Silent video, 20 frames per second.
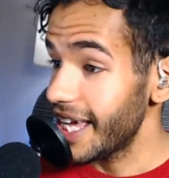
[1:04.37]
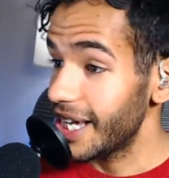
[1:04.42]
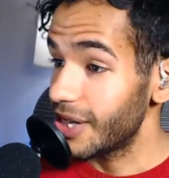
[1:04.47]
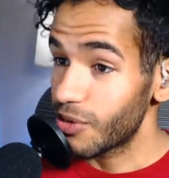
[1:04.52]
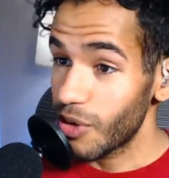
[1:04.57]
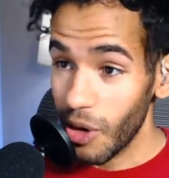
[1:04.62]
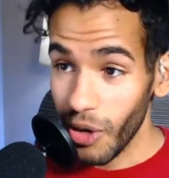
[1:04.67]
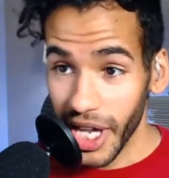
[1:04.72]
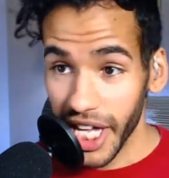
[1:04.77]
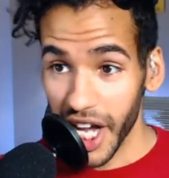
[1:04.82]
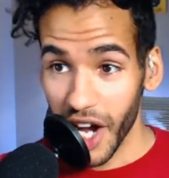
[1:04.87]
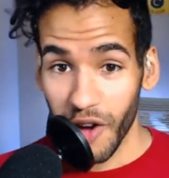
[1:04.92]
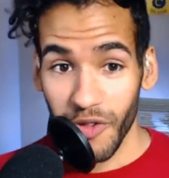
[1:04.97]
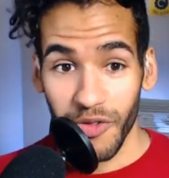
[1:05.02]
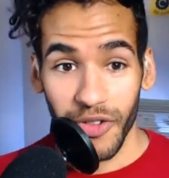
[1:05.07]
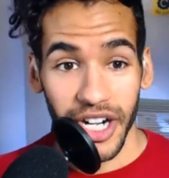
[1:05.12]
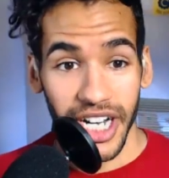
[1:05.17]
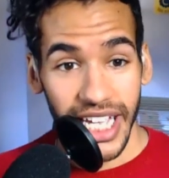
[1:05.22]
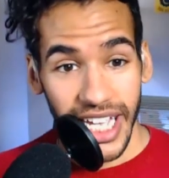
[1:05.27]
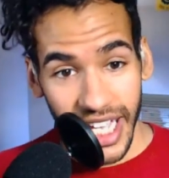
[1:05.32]
and rolling
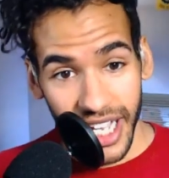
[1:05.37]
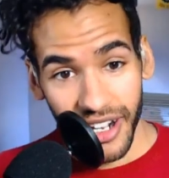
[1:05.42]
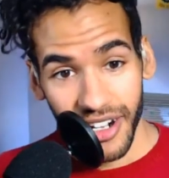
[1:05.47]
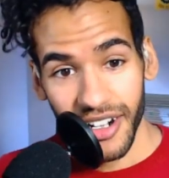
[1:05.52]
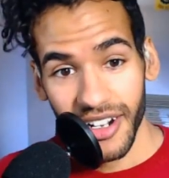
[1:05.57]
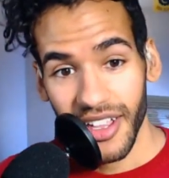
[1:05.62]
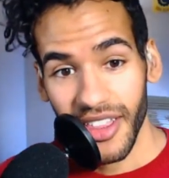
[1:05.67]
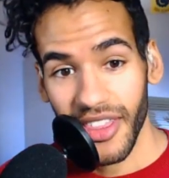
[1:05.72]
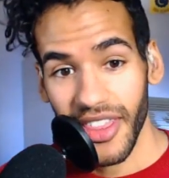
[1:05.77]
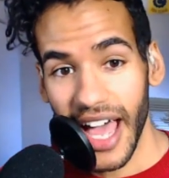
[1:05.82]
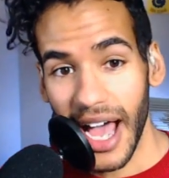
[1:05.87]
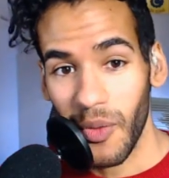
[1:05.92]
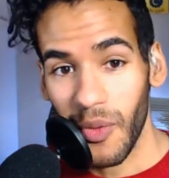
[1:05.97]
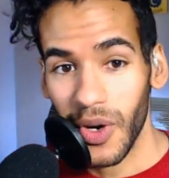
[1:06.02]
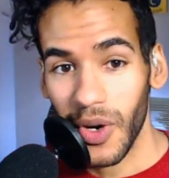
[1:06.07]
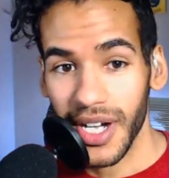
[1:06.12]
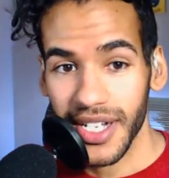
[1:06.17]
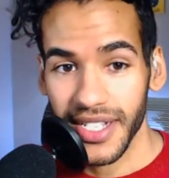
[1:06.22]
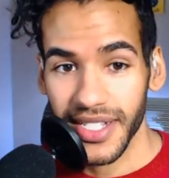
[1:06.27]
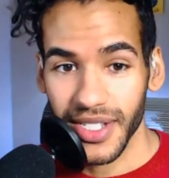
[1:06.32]
over here. That
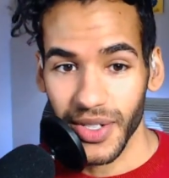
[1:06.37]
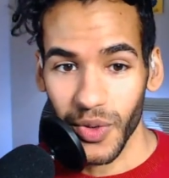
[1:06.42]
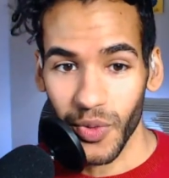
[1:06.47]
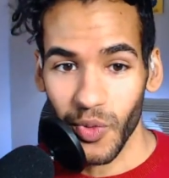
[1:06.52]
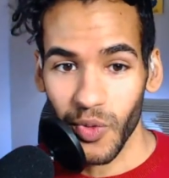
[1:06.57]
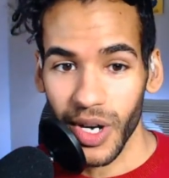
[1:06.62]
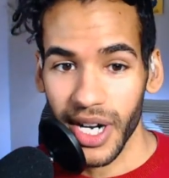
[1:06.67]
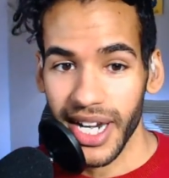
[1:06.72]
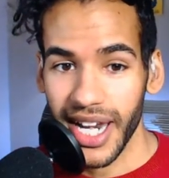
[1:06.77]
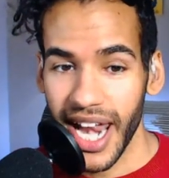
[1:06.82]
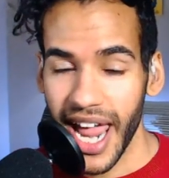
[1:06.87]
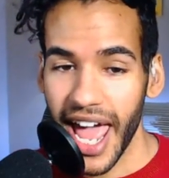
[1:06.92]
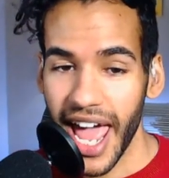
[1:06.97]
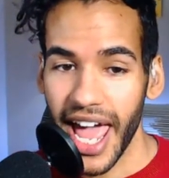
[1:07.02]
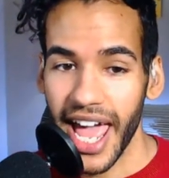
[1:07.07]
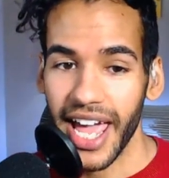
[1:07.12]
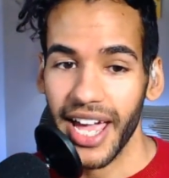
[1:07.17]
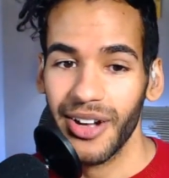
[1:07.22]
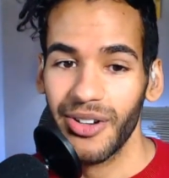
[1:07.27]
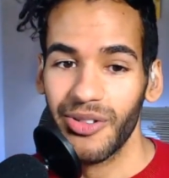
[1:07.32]
was
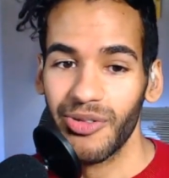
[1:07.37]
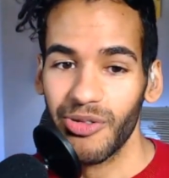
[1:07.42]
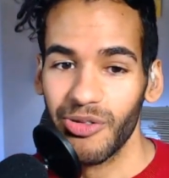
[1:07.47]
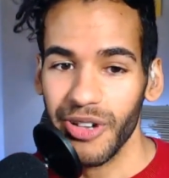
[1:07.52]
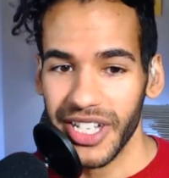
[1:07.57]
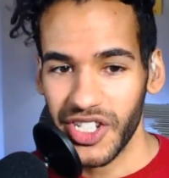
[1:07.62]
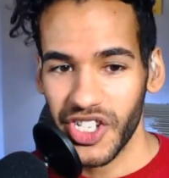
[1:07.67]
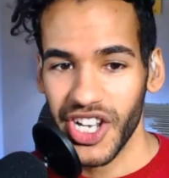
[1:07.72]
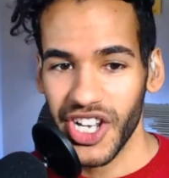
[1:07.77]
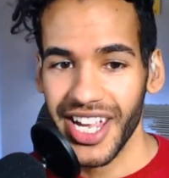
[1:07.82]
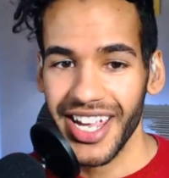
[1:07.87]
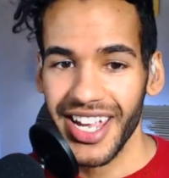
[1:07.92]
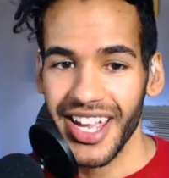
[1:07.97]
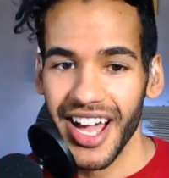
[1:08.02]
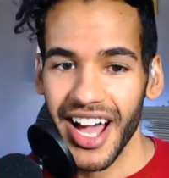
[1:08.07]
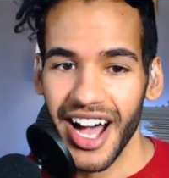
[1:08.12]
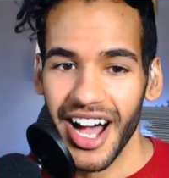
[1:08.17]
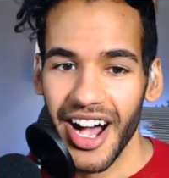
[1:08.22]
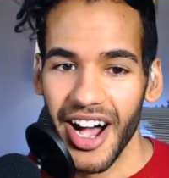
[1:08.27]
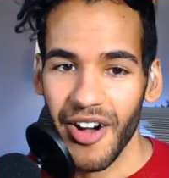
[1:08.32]
Renee
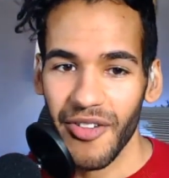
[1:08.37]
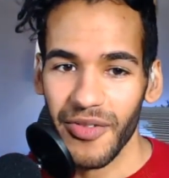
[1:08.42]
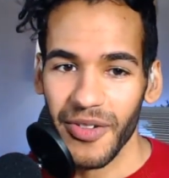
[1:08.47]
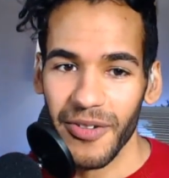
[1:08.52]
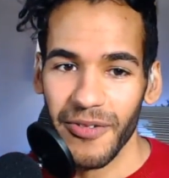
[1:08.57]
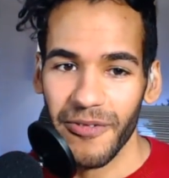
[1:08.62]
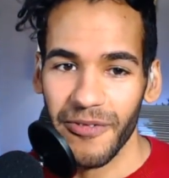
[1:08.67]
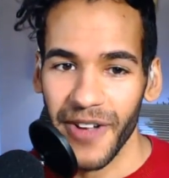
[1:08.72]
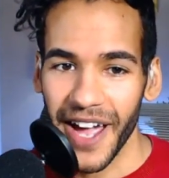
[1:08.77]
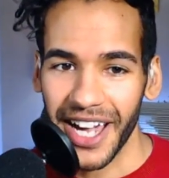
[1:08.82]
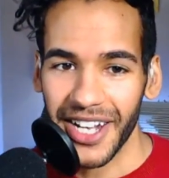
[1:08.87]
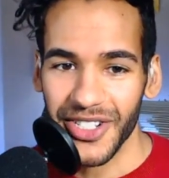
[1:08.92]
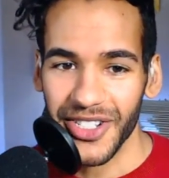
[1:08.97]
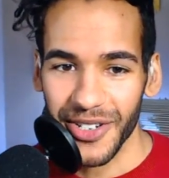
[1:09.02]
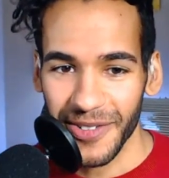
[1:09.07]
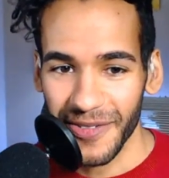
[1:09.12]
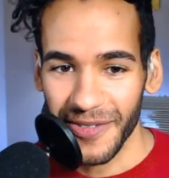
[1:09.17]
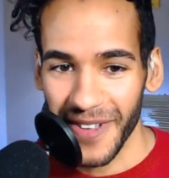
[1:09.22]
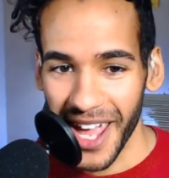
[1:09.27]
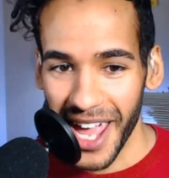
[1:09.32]
Ritchie of
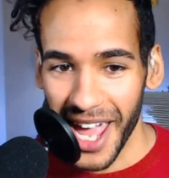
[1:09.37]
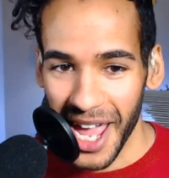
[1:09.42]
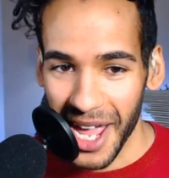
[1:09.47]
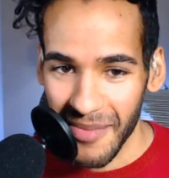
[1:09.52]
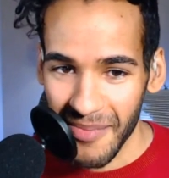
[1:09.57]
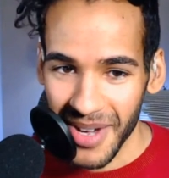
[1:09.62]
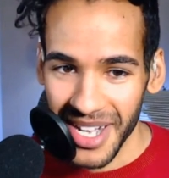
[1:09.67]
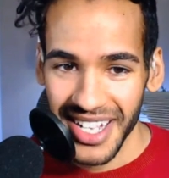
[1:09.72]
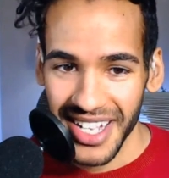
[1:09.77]
Vector fame.